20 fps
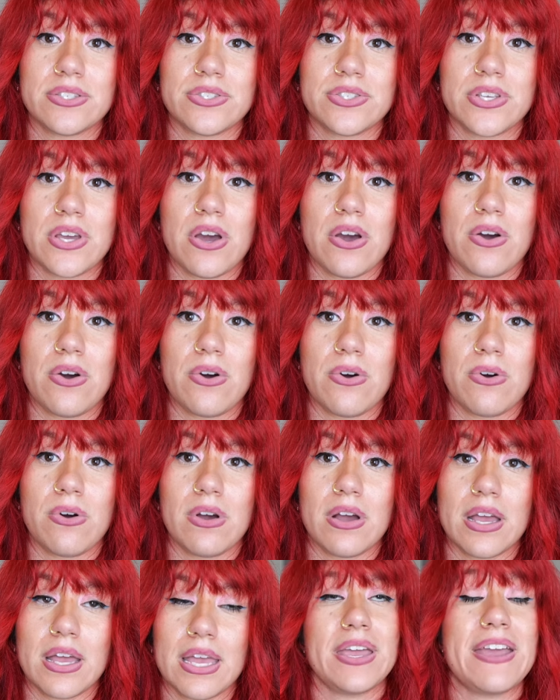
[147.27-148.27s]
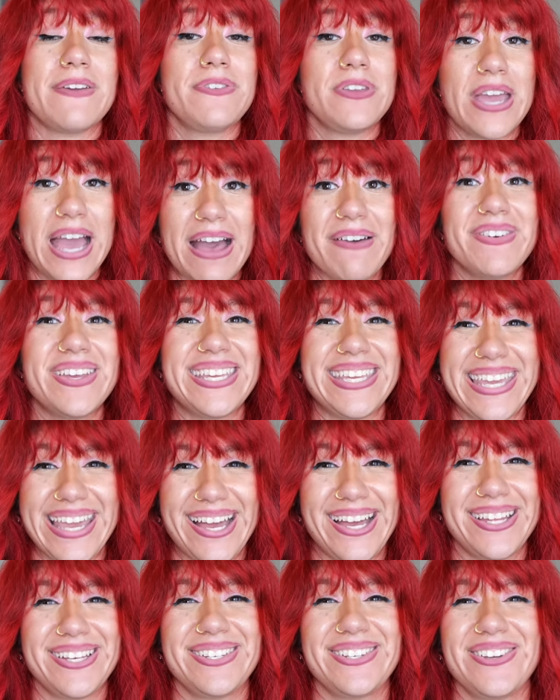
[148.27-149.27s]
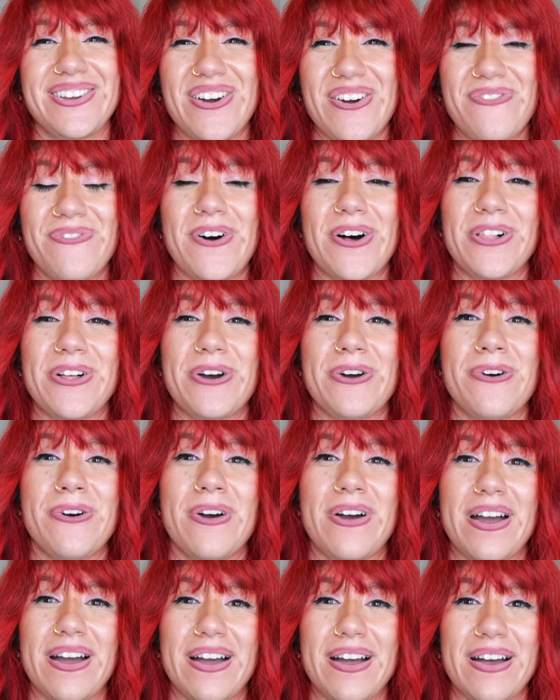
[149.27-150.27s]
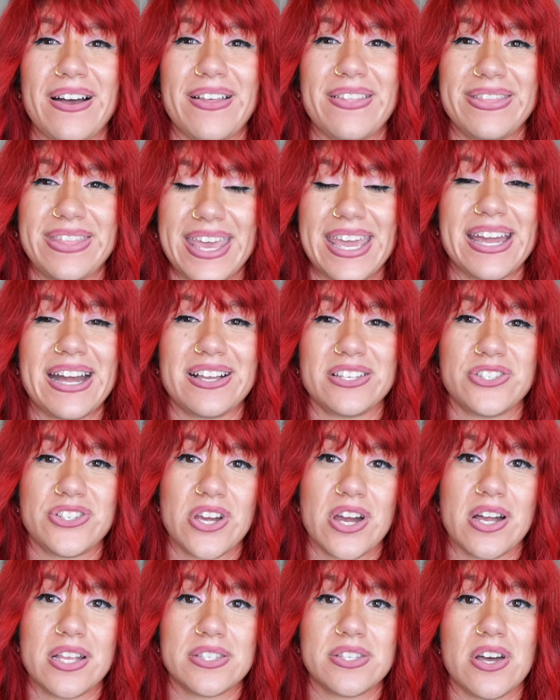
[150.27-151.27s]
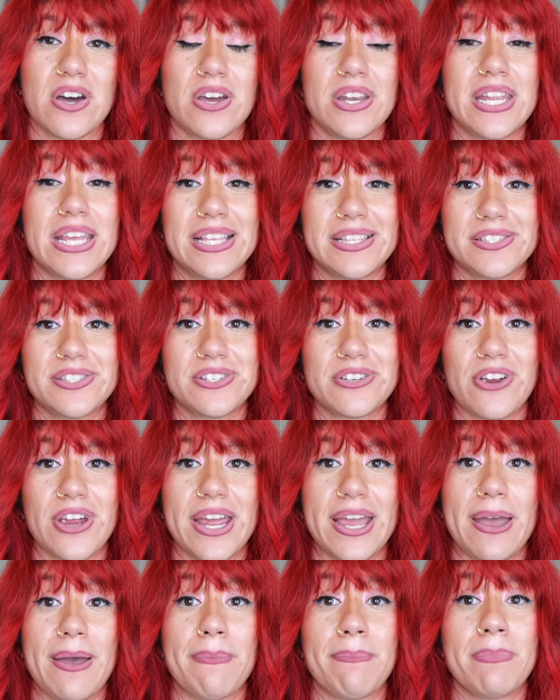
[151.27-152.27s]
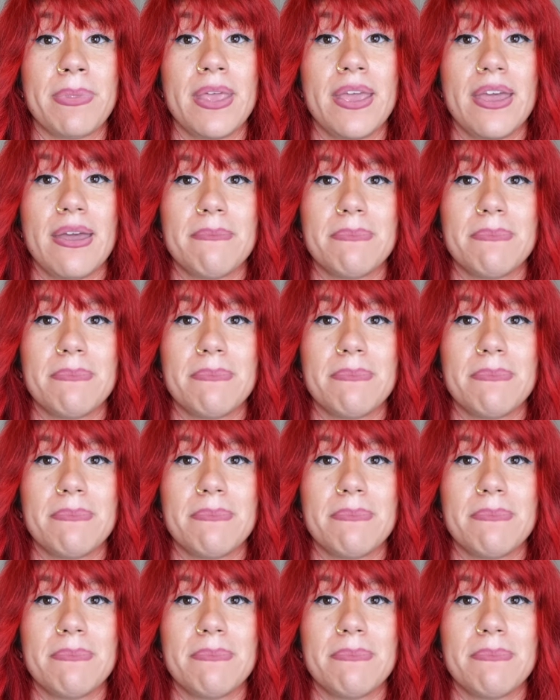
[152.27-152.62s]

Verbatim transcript: So if you haven't yet, go follow They Got Shots on Instagram,